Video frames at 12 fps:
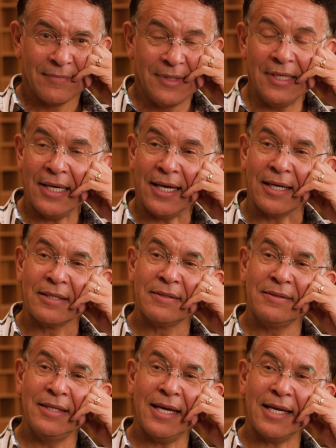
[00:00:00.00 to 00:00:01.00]
Yeah.
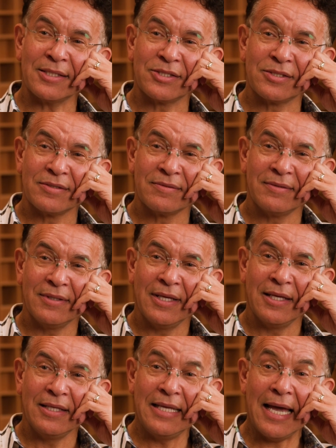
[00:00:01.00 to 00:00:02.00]
Yes.
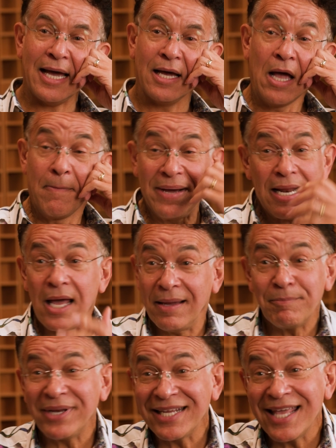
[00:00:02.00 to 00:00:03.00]
Yeah.
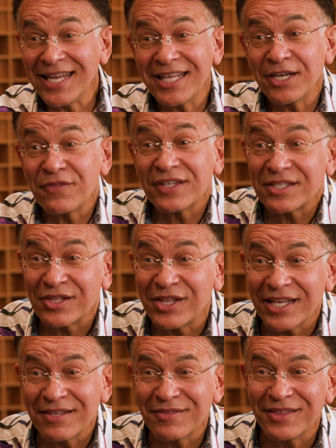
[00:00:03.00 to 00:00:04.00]
But again, getting
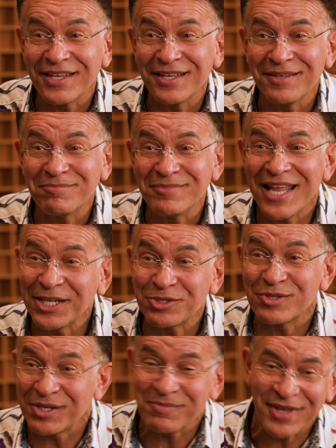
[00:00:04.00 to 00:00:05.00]
the
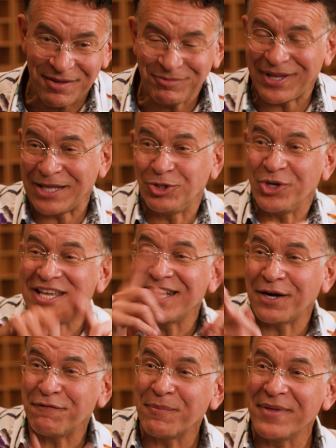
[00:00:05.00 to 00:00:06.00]
like looking at
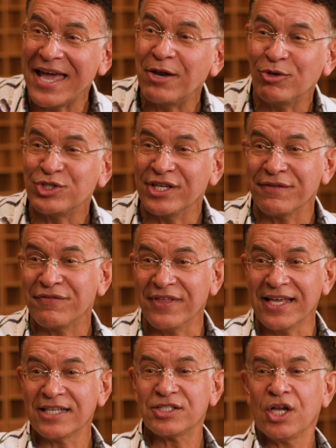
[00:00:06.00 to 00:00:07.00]
it from the energy of
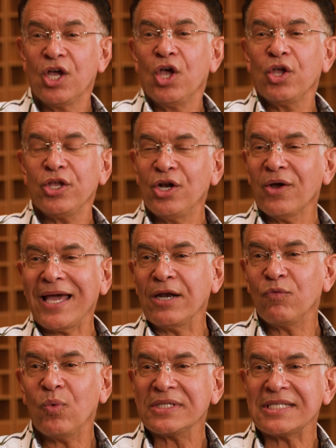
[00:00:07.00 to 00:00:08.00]
things, kind
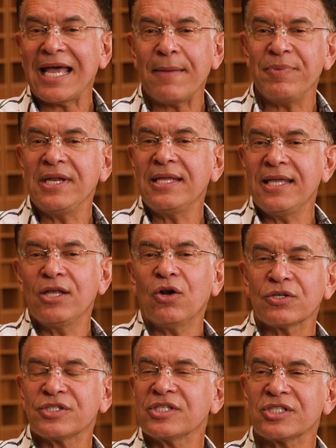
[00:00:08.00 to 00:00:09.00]
of what's happening in
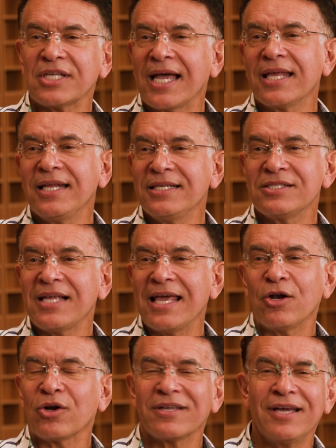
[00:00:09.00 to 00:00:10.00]
our societies
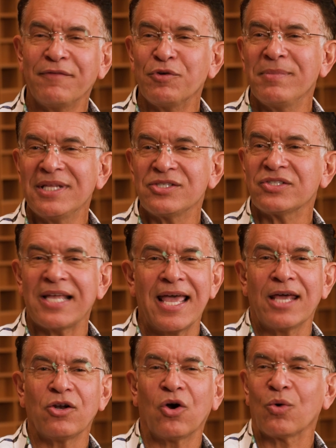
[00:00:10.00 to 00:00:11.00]
and our governments
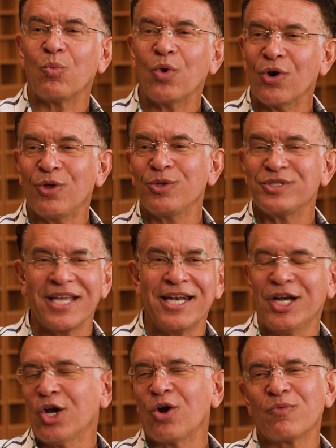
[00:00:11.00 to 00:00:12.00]
and our worlds and
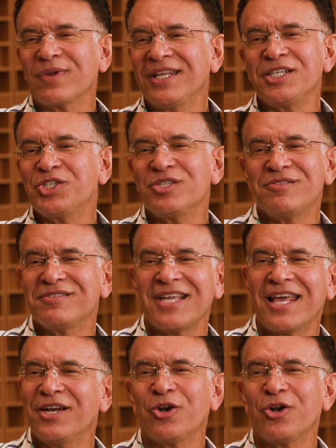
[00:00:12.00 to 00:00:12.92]
in our religions and